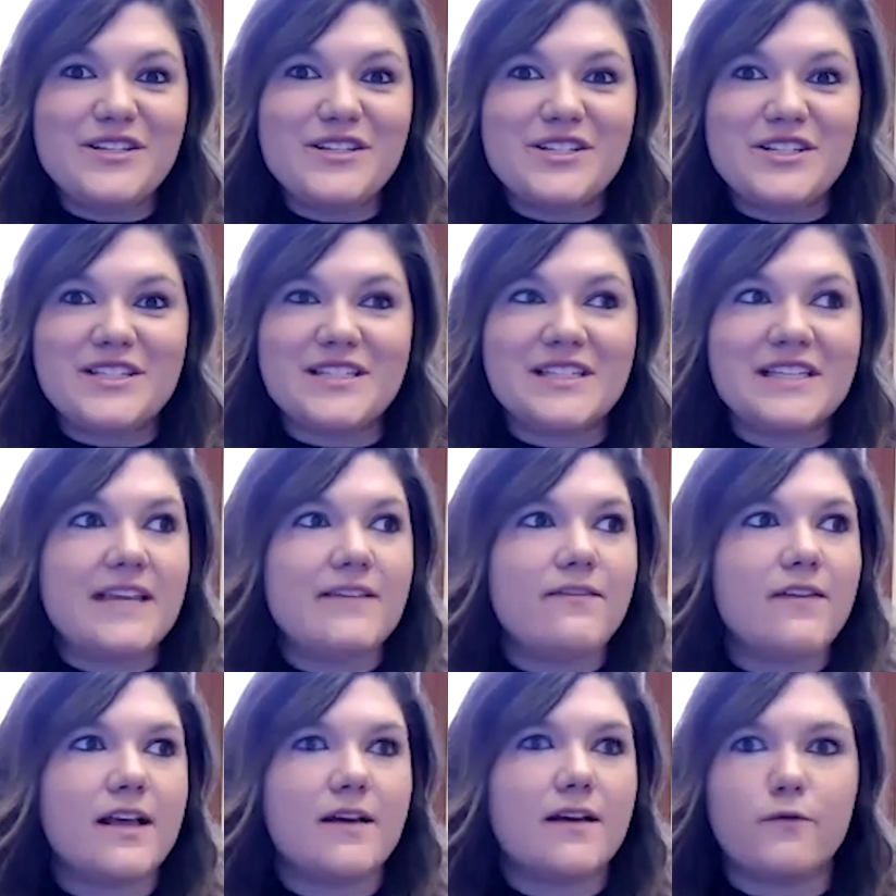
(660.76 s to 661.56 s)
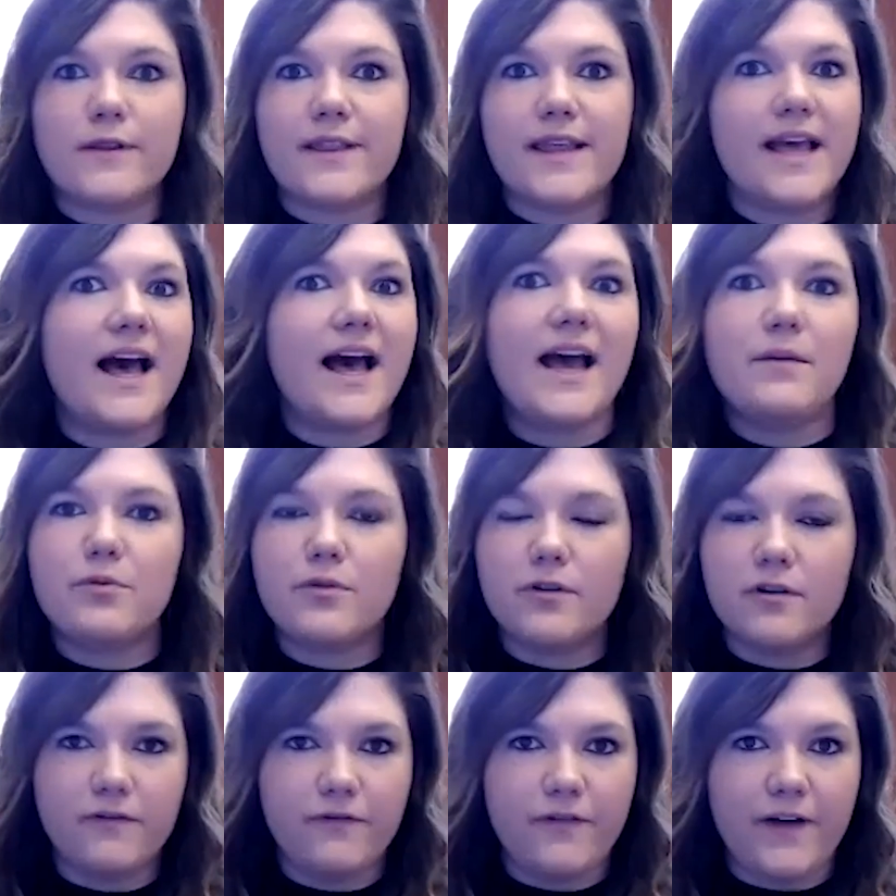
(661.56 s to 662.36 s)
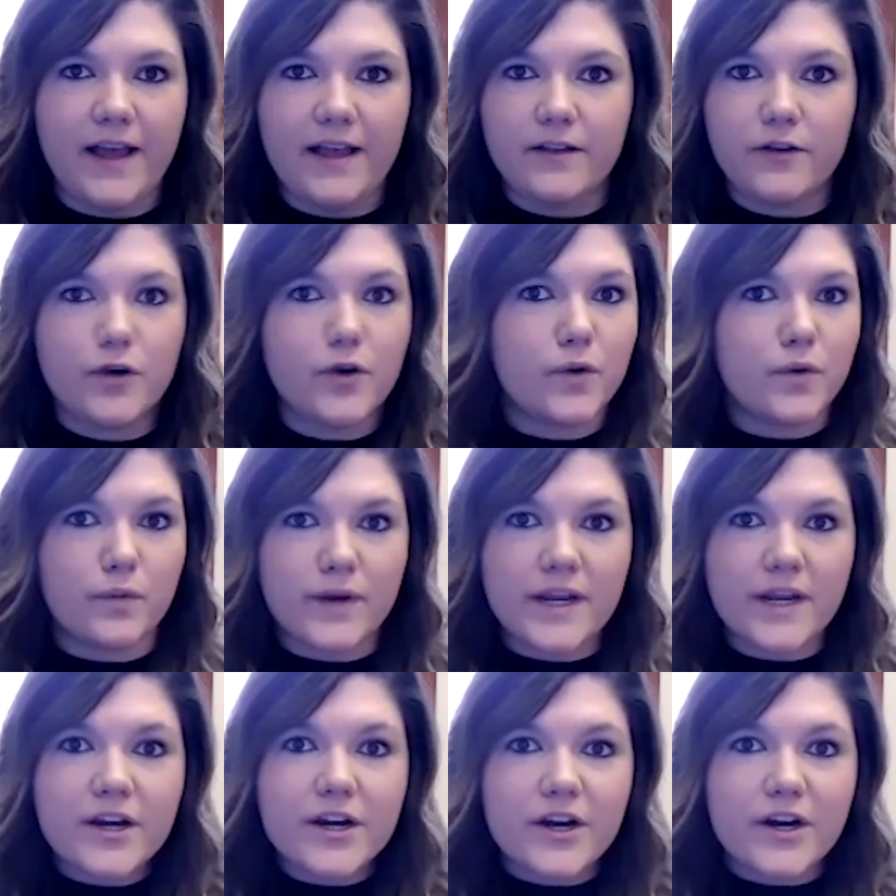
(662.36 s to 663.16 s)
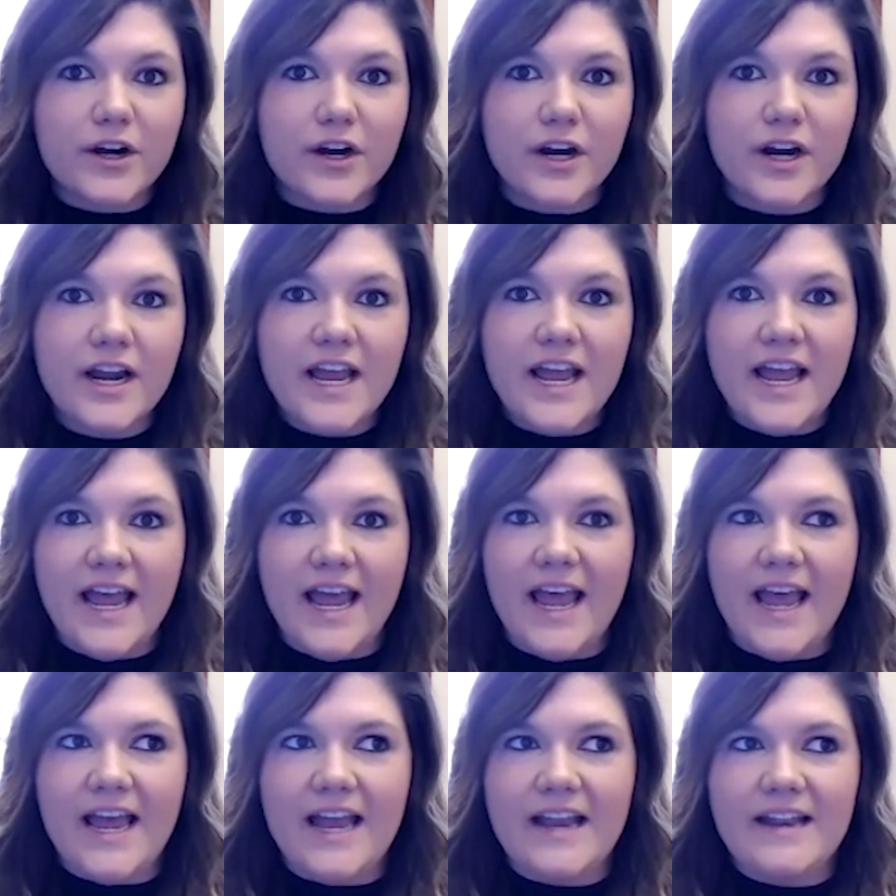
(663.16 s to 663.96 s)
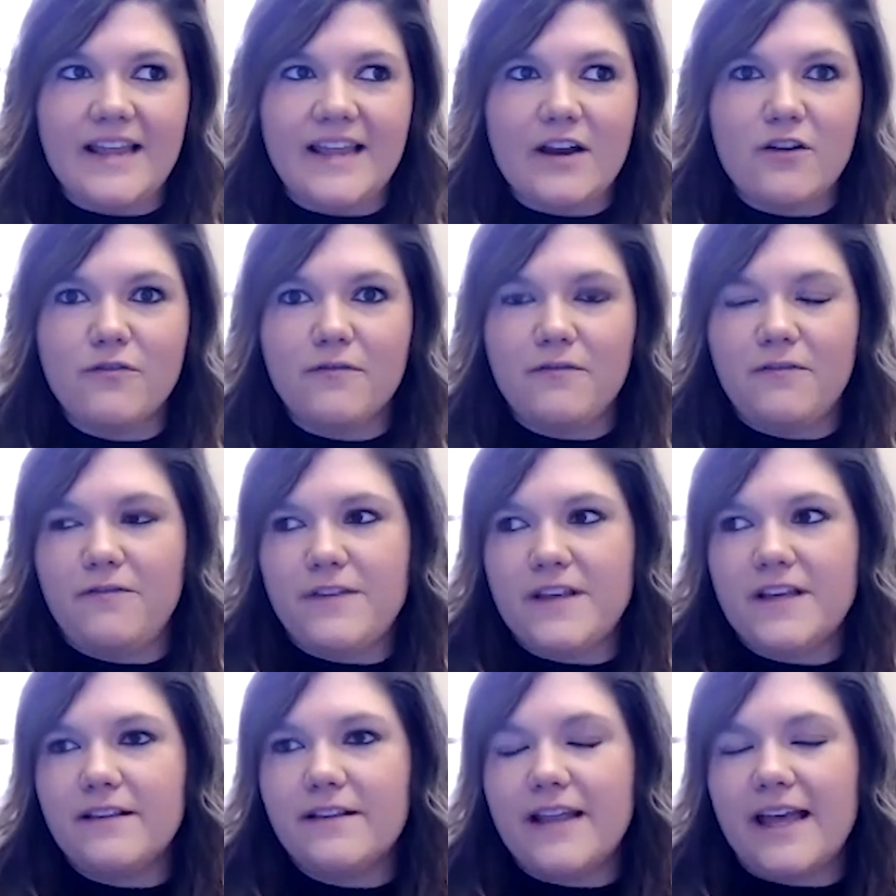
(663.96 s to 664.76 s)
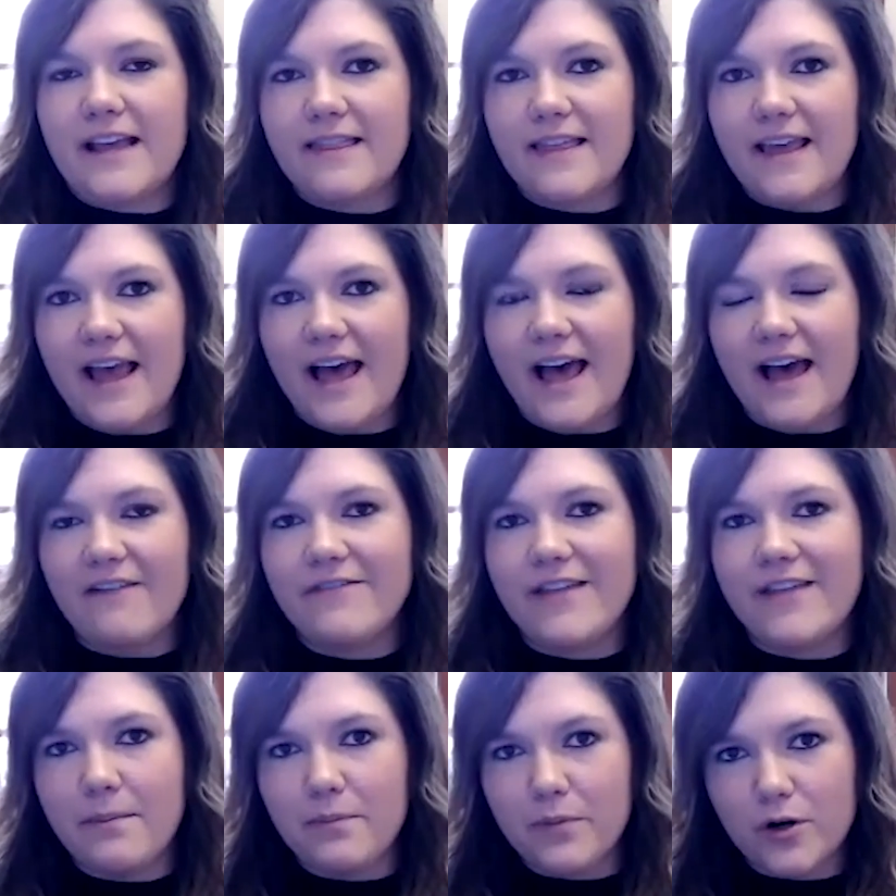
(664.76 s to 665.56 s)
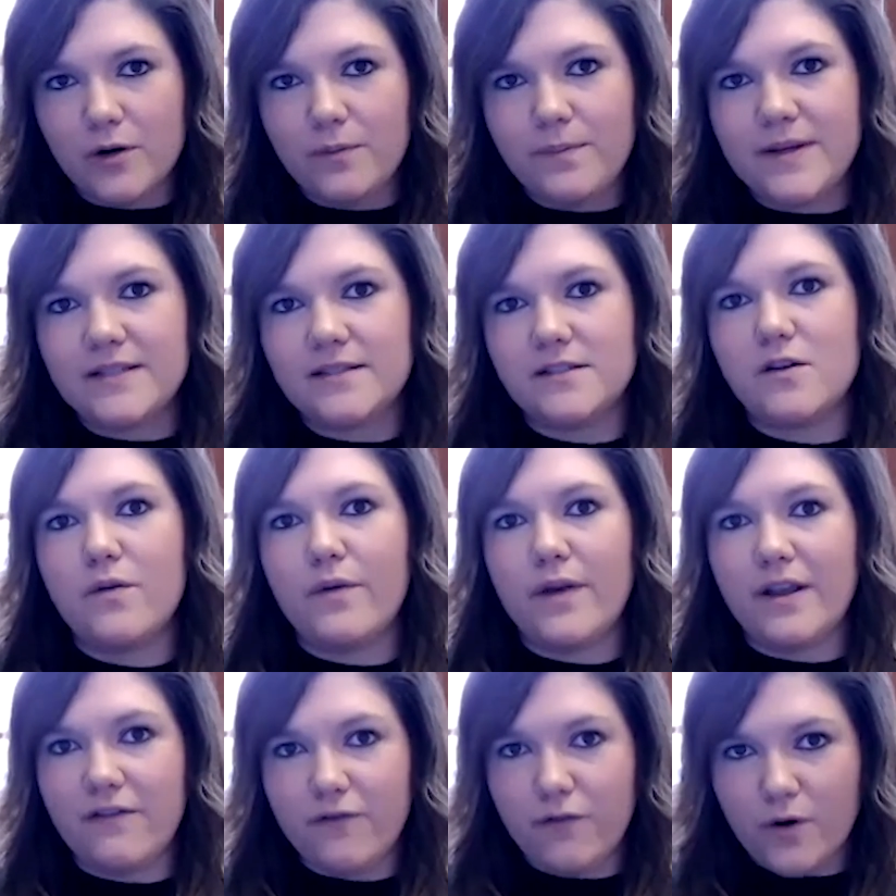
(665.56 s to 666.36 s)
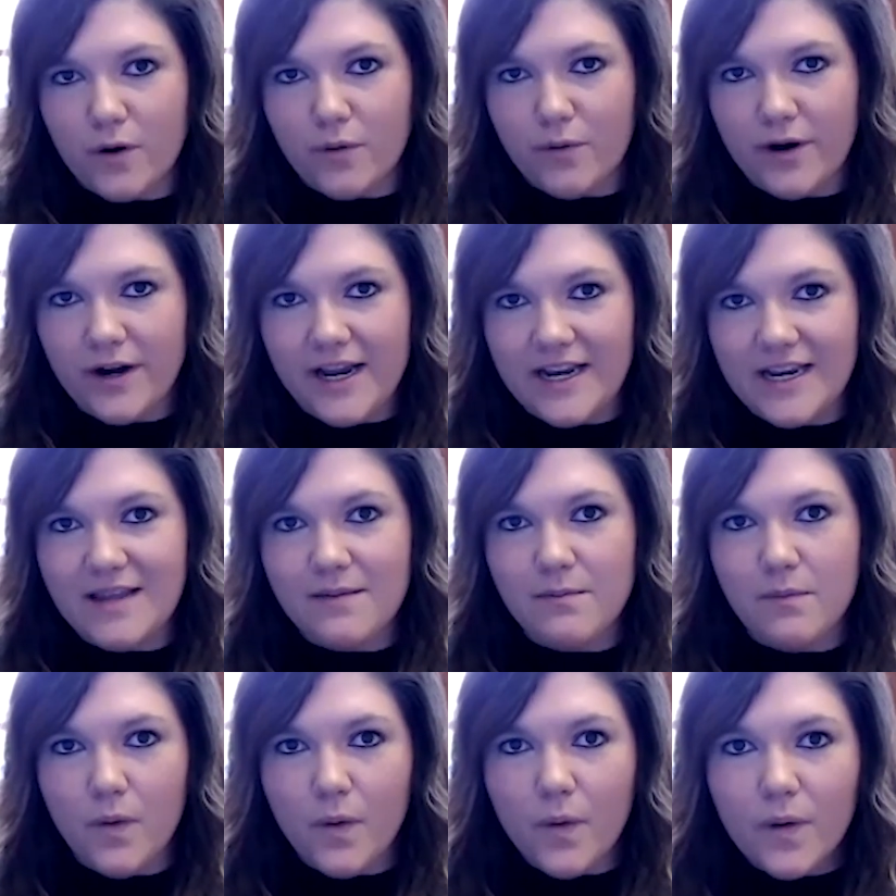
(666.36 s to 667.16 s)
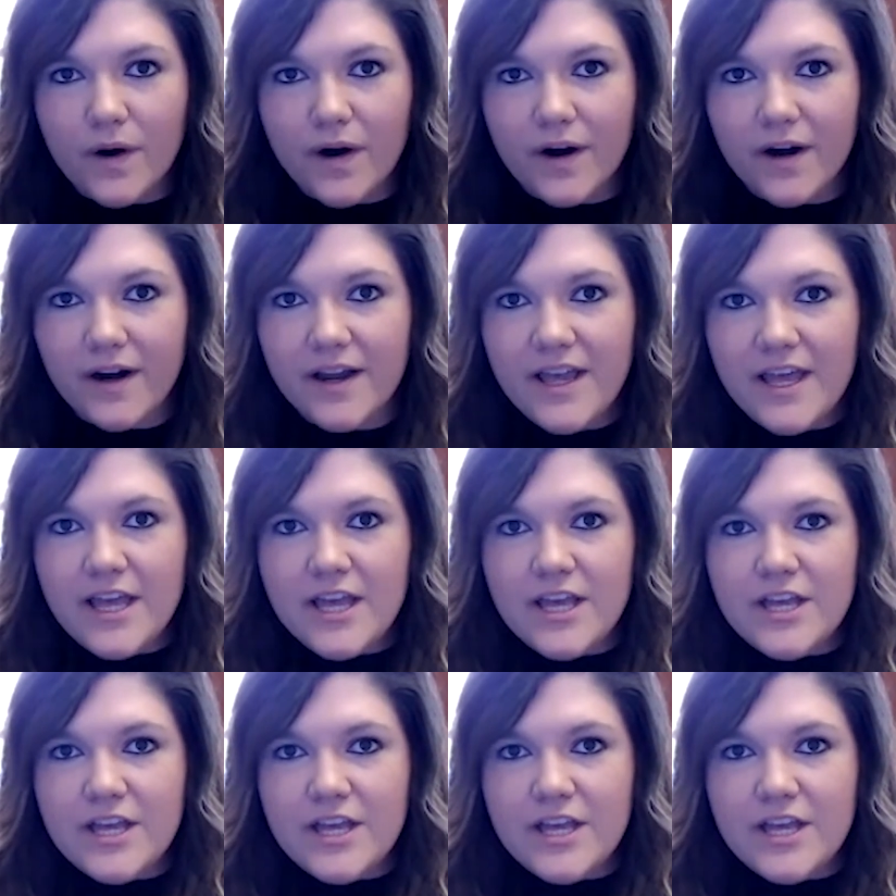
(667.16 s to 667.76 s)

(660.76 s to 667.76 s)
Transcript: just leaving a really high profile career, and they don't feel like they have that purpose going forward anymore.